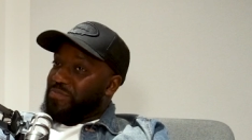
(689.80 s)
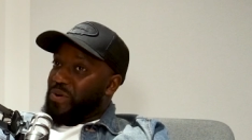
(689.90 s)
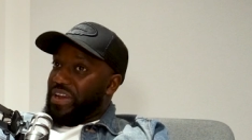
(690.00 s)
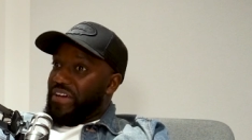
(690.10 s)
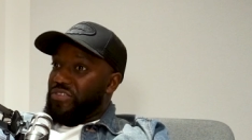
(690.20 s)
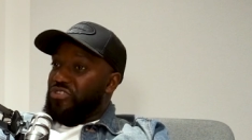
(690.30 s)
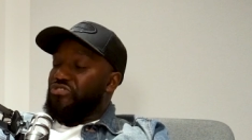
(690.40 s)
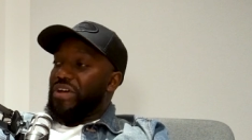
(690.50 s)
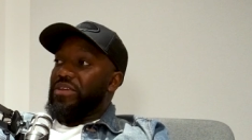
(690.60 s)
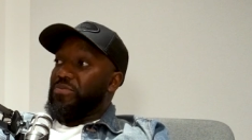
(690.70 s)
point, have you
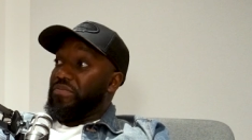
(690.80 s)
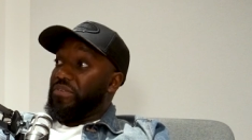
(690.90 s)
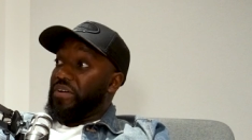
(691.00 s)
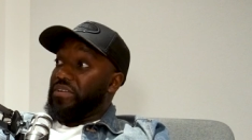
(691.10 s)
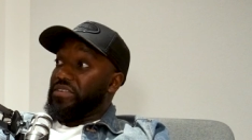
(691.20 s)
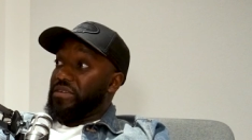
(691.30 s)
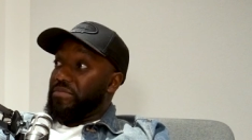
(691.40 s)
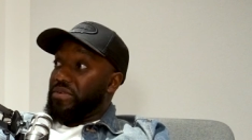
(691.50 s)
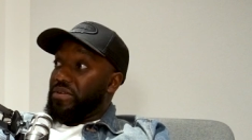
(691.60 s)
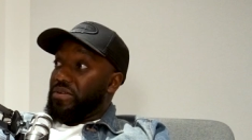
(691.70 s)
trained with the first
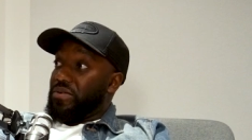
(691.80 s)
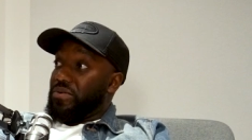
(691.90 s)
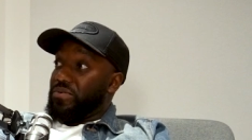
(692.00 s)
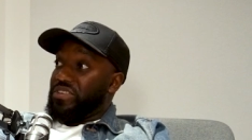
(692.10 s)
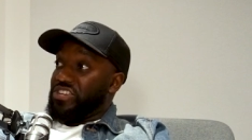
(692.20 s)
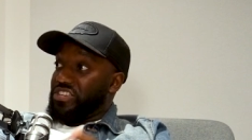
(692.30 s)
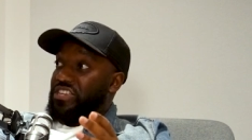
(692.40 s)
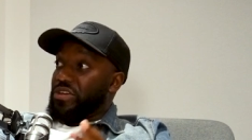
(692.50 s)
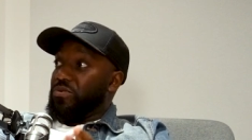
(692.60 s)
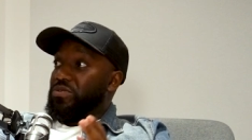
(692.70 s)
team? Or was it just
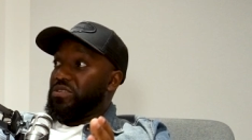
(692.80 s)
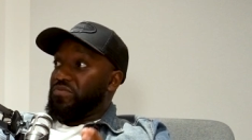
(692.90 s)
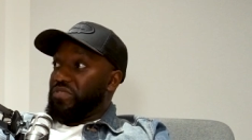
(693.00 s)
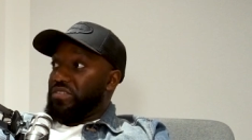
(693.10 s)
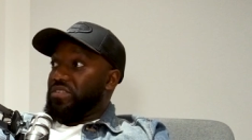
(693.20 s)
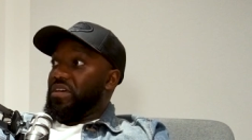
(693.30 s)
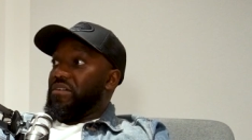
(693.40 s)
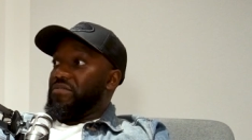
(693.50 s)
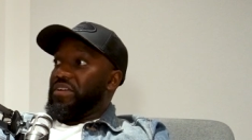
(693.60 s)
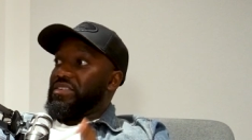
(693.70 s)
still re-
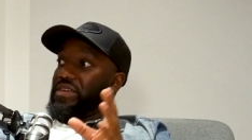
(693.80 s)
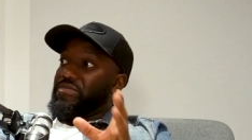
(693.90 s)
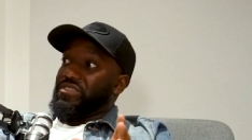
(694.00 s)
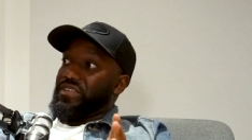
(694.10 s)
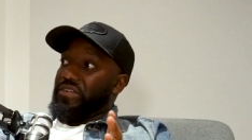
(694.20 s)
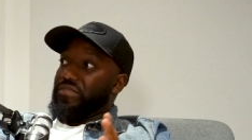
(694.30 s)
yeah, first team reserves? Not